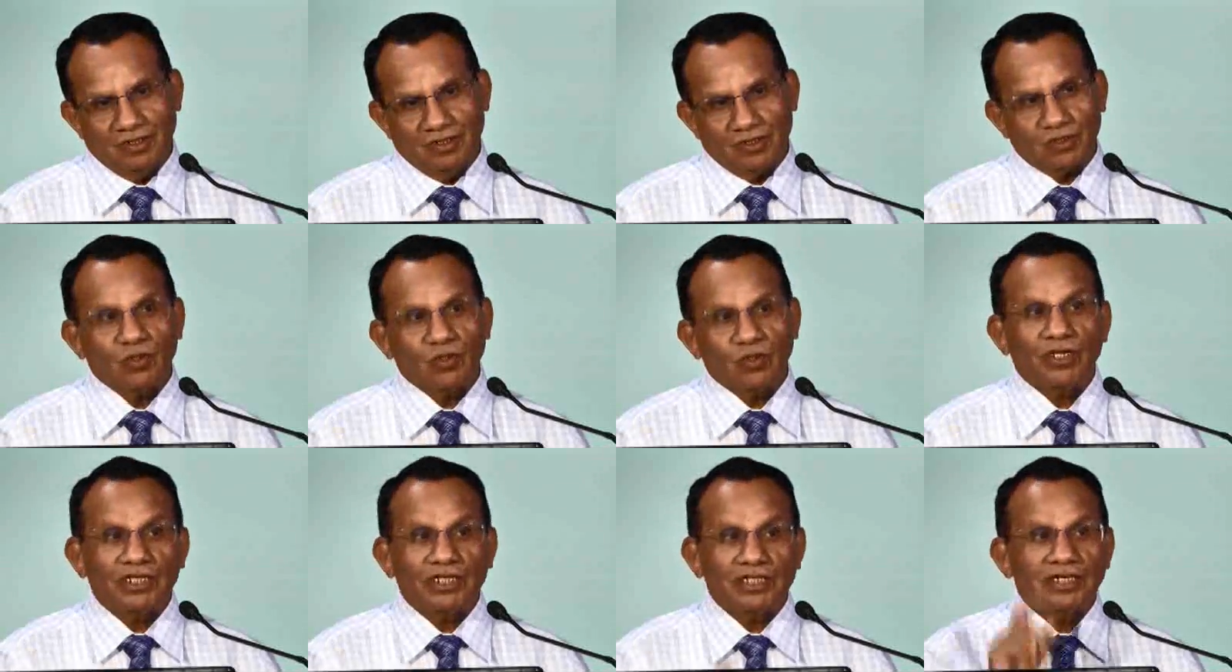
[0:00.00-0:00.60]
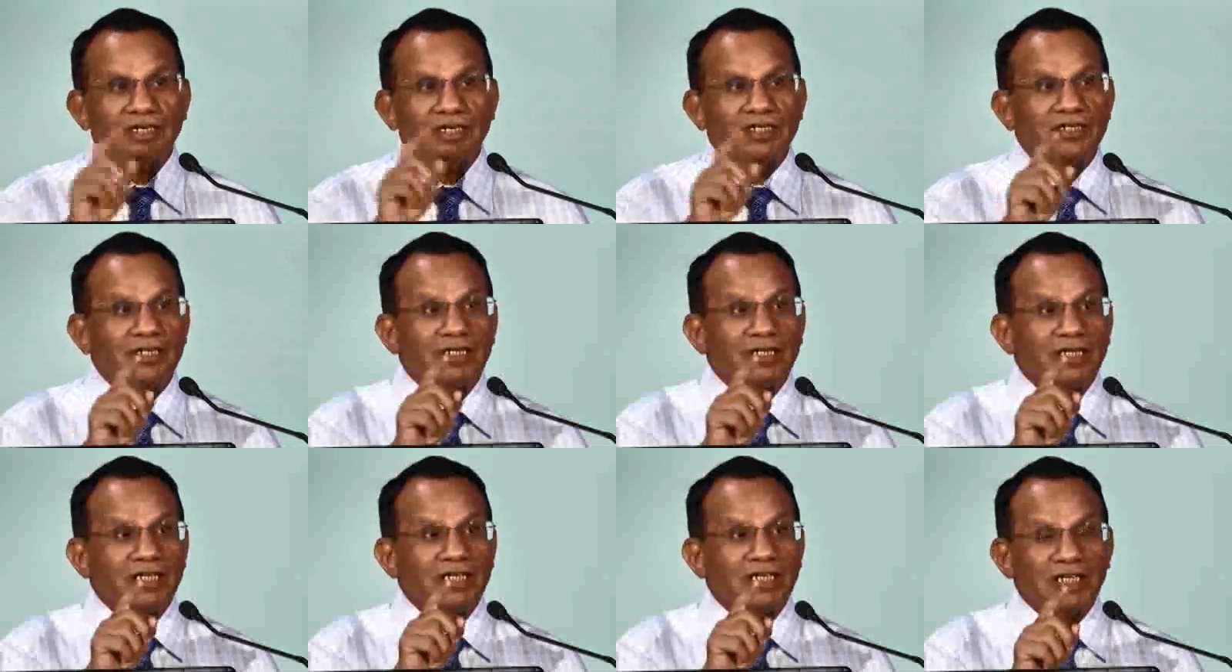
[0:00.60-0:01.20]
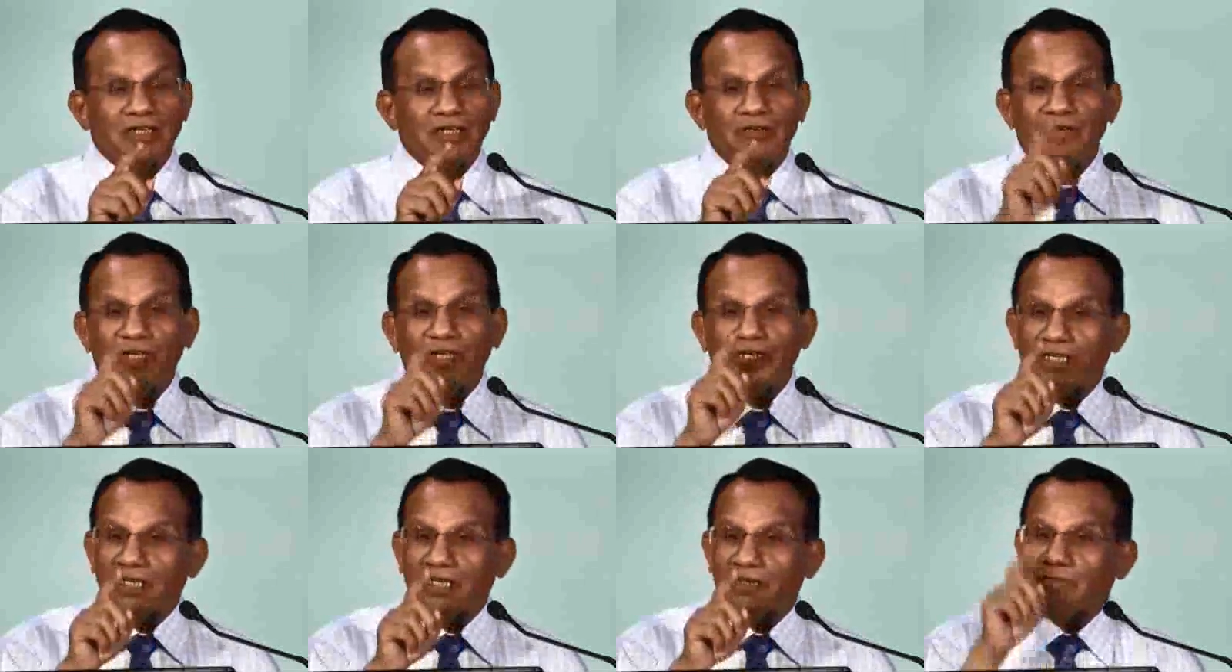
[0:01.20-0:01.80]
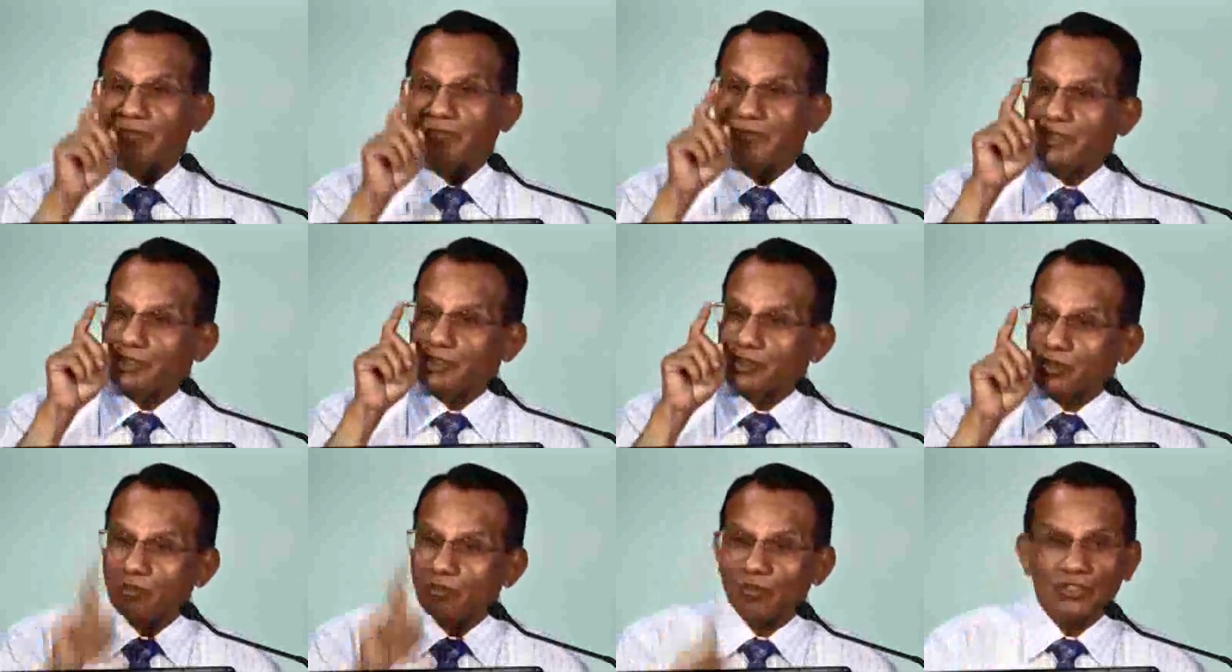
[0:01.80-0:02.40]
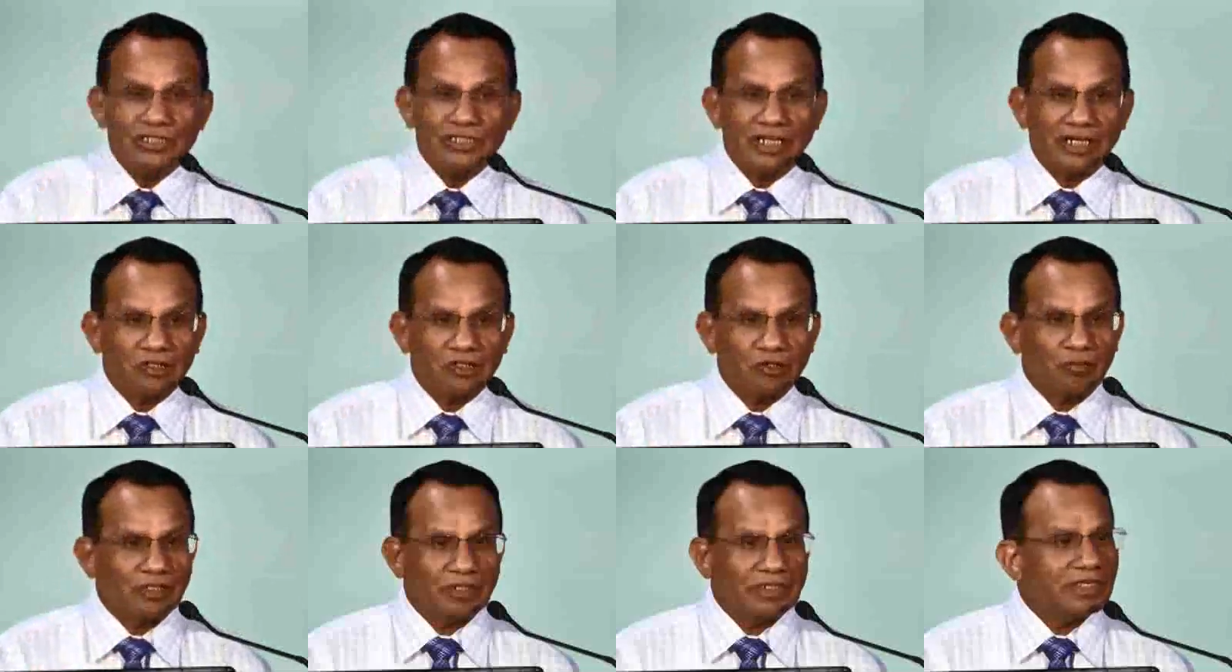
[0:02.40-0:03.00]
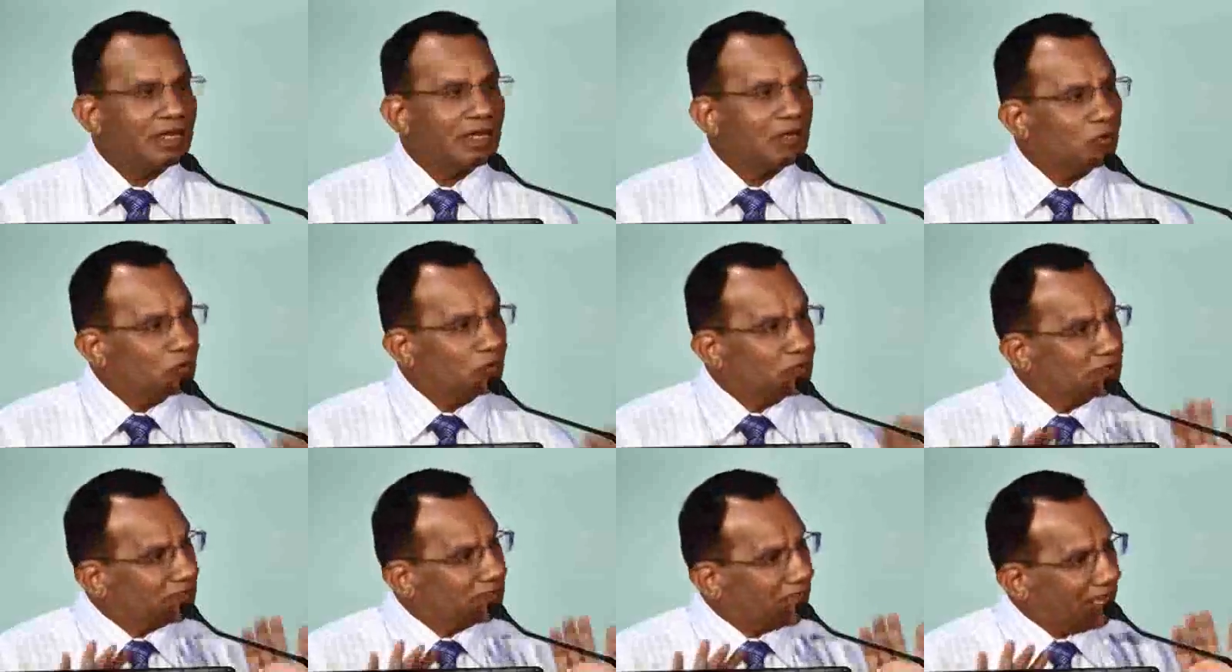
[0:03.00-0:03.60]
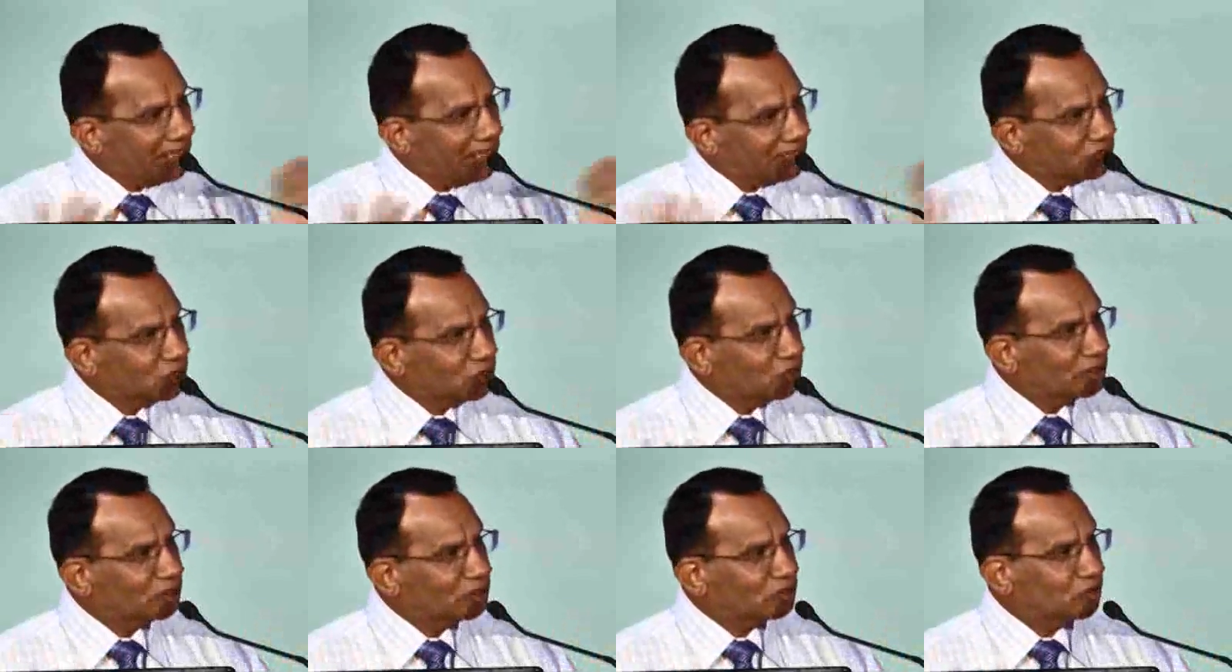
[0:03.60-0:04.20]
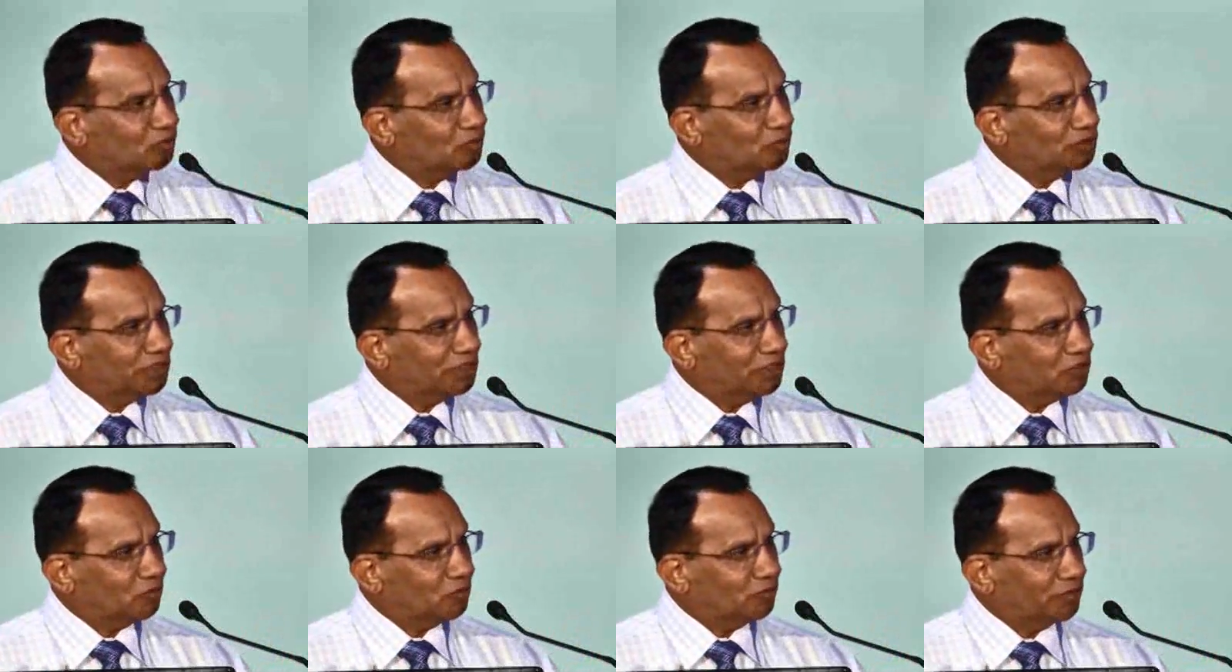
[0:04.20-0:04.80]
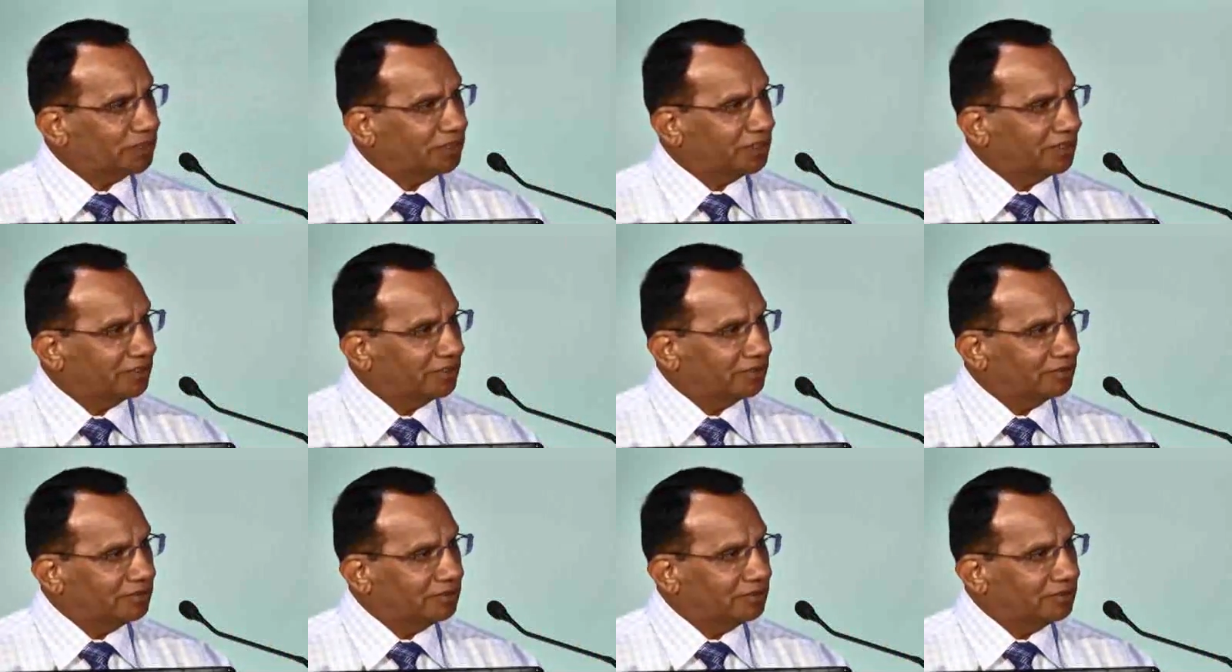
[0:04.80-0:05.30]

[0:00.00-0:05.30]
So here, even if with the thrombocytopenia, only isolated thrombocytopenia,